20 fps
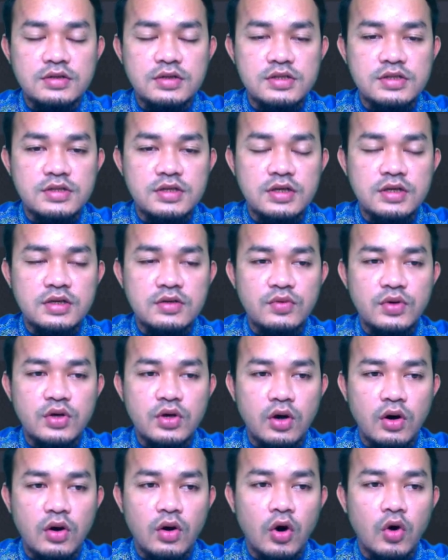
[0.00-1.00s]
thing we
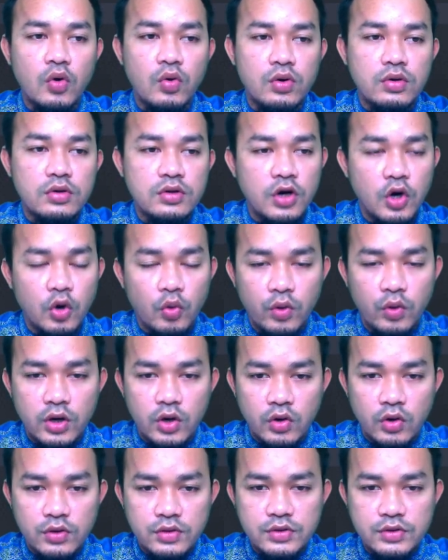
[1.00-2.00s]
call
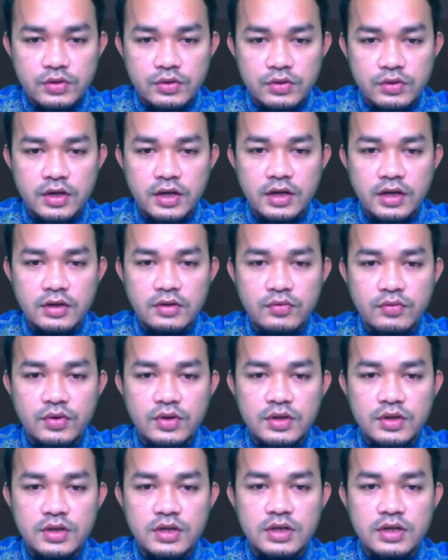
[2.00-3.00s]
overload. Okay,
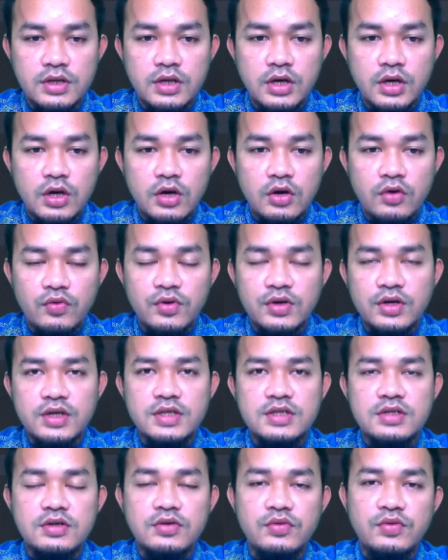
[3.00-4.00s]
we
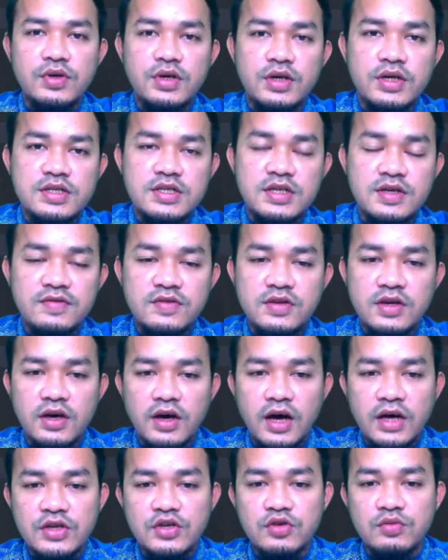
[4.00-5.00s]
receive the
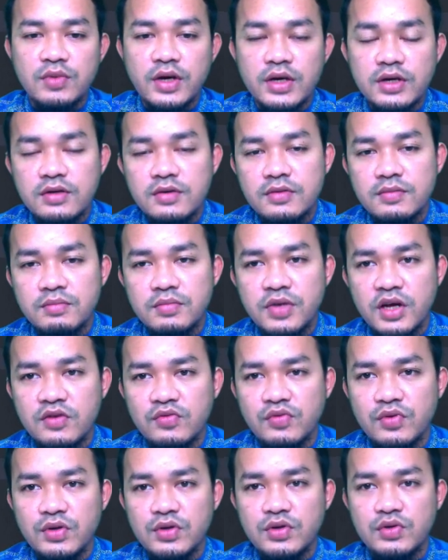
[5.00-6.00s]
argument,
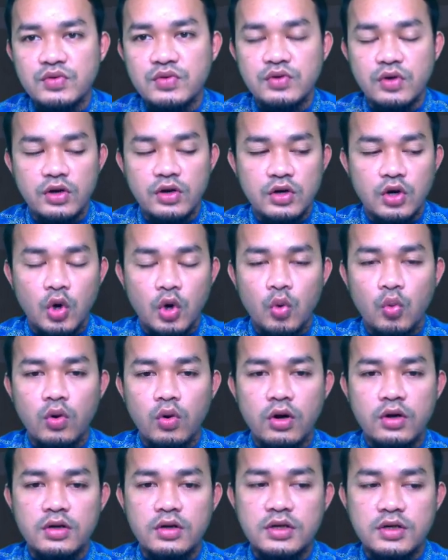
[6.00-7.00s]
but we do not know
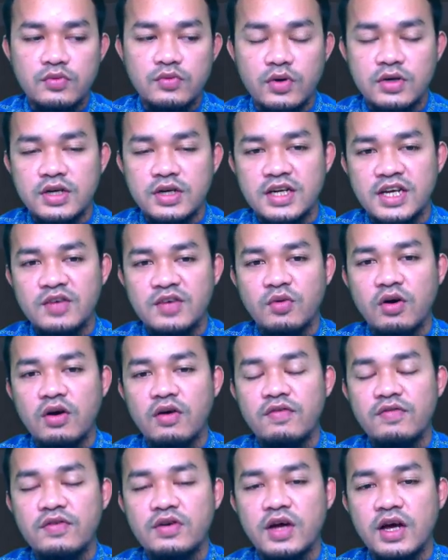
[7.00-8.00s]
what the name
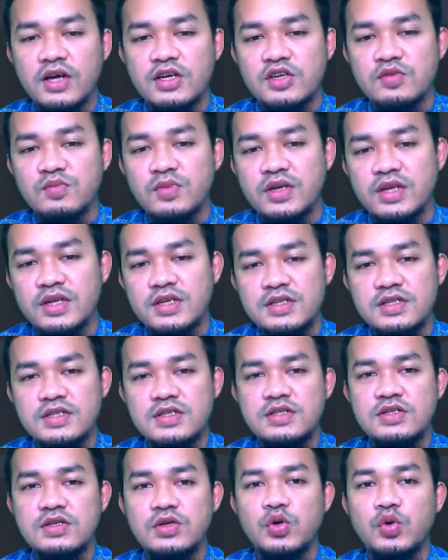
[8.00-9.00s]
of the argument is.
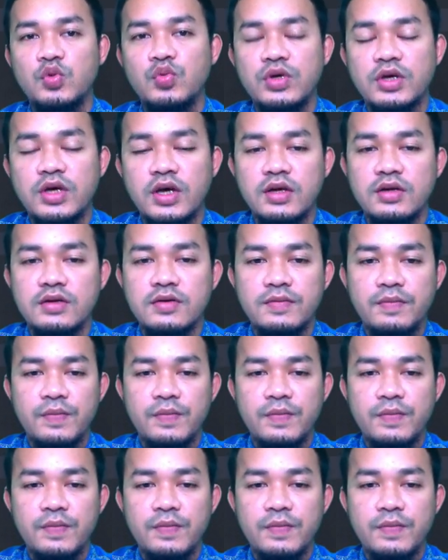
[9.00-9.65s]
So we can